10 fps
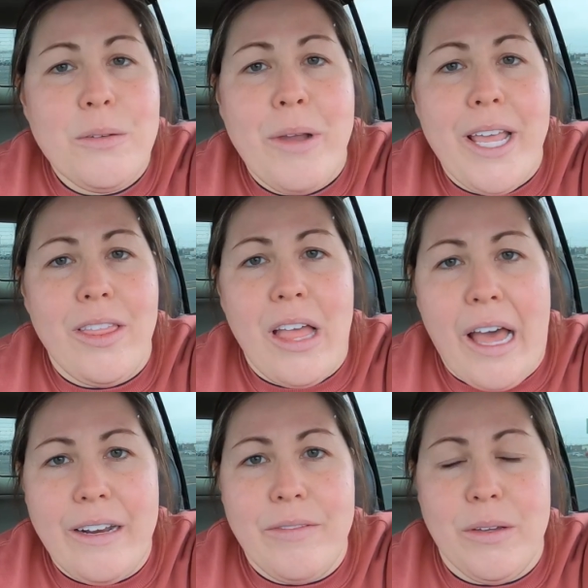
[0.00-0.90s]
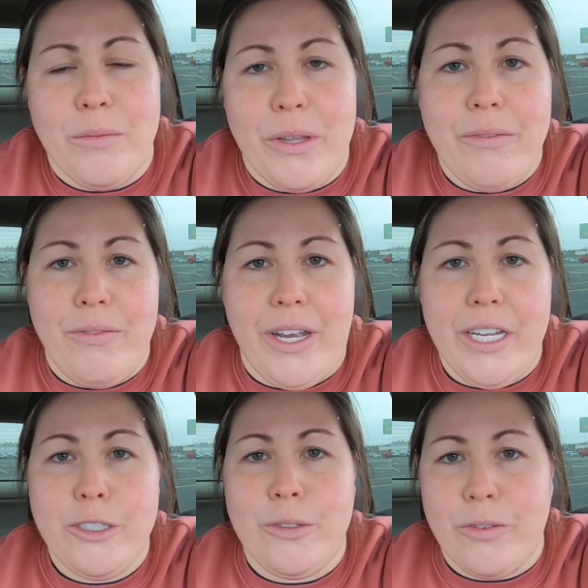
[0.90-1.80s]
away a lot of the
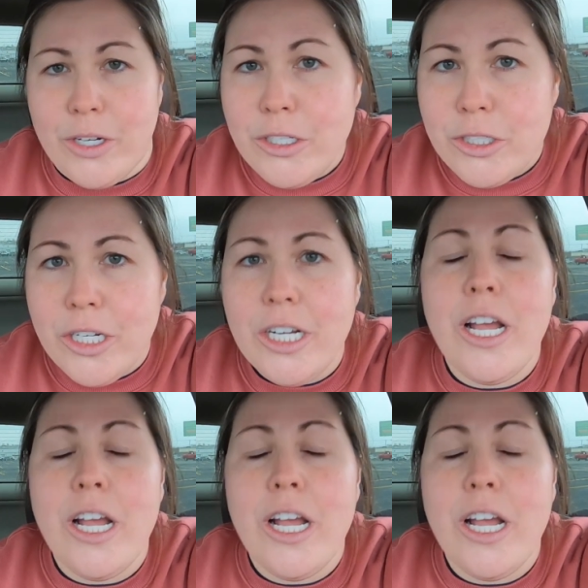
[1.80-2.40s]
refinished furniture.